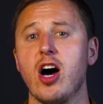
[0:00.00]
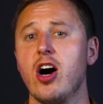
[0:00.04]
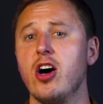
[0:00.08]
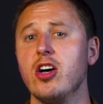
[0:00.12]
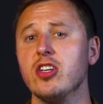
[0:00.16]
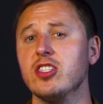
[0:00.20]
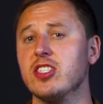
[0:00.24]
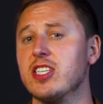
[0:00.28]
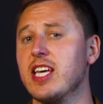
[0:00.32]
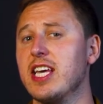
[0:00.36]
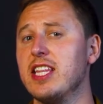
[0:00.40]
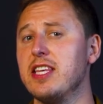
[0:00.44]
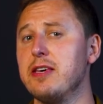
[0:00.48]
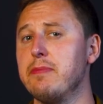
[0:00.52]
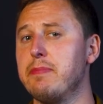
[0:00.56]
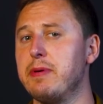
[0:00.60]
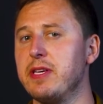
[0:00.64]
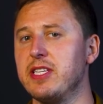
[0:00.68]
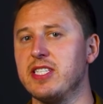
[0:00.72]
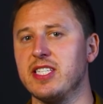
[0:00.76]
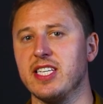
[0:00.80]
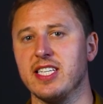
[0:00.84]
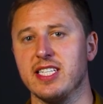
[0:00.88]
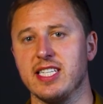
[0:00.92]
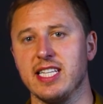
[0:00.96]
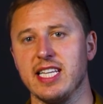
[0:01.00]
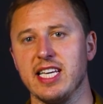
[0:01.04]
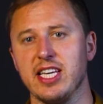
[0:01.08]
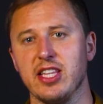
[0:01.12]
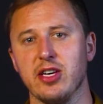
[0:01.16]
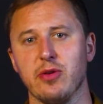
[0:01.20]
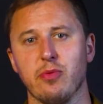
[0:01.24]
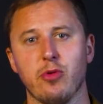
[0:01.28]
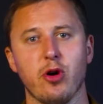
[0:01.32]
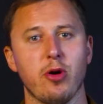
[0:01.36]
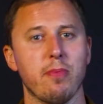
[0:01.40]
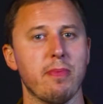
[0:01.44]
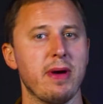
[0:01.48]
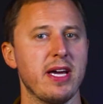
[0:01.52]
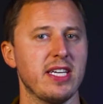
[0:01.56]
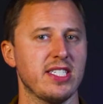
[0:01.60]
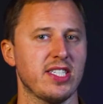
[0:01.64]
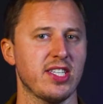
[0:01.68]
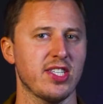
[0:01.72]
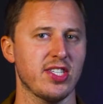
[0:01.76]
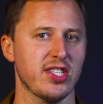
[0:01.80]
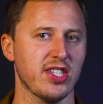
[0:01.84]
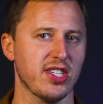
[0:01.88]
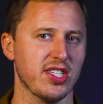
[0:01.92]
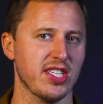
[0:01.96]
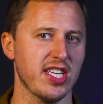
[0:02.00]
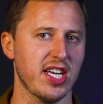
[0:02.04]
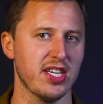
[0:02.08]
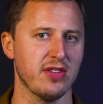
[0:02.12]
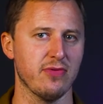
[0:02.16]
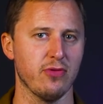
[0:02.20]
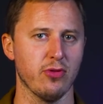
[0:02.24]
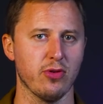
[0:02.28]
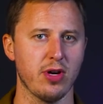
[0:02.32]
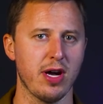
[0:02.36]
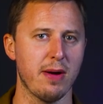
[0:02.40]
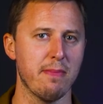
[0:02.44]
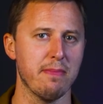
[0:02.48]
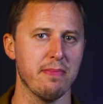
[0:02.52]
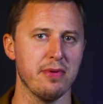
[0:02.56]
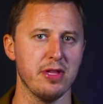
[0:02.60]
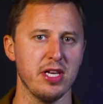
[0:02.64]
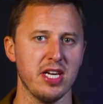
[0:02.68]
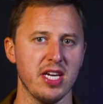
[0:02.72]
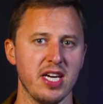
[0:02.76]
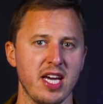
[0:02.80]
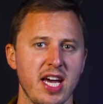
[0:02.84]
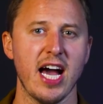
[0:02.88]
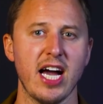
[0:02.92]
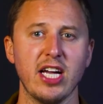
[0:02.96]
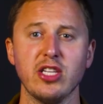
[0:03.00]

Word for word: Ask any business leader what makes a successful company,